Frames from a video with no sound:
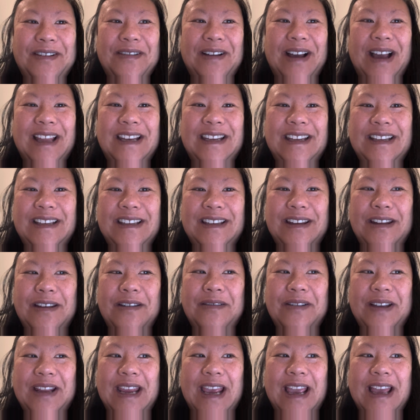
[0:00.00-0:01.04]
I didn't
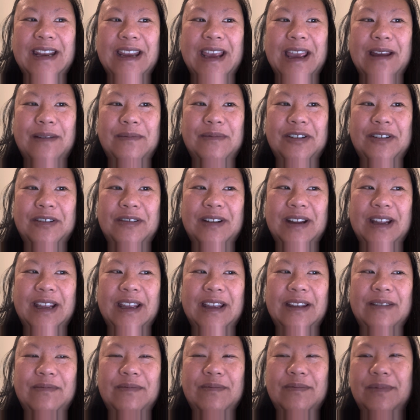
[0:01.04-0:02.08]
know it had
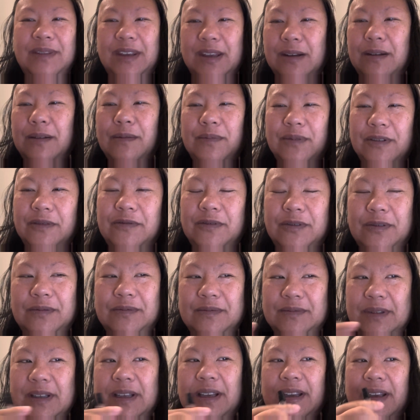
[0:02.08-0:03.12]
ambergris, you know,
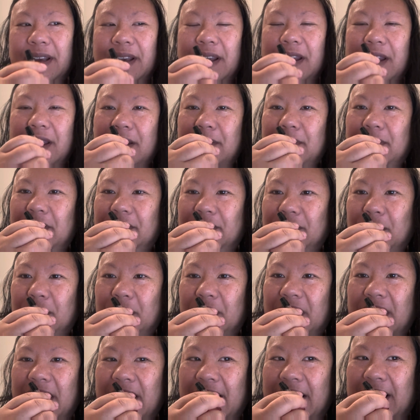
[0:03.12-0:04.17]

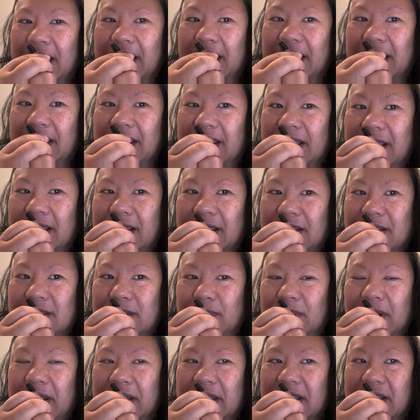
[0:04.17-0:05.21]
before I
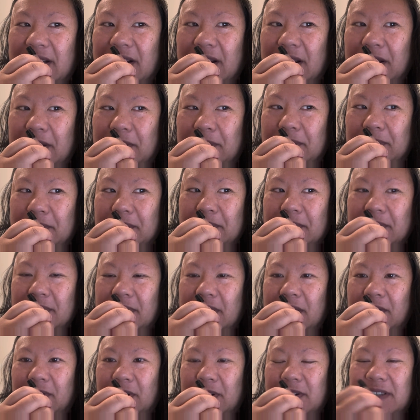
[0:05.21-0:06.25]
sprayed it on
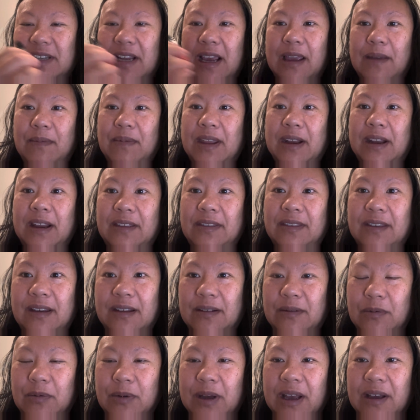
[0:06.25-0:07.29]
the first time, and I
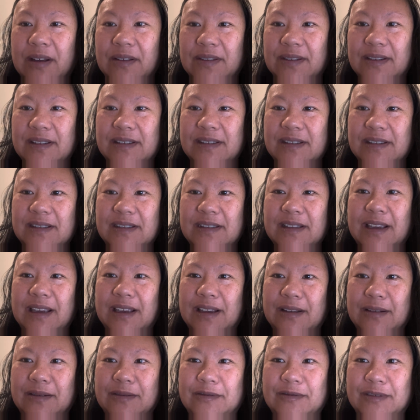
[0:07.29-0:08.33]
thought, wow, this is
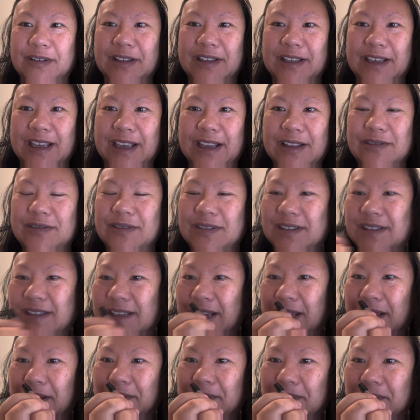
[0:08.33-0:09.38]
like really
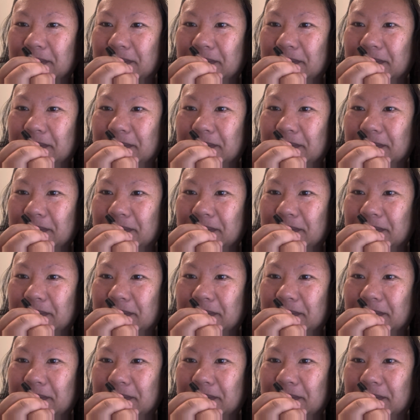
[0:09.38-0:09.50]
interesting.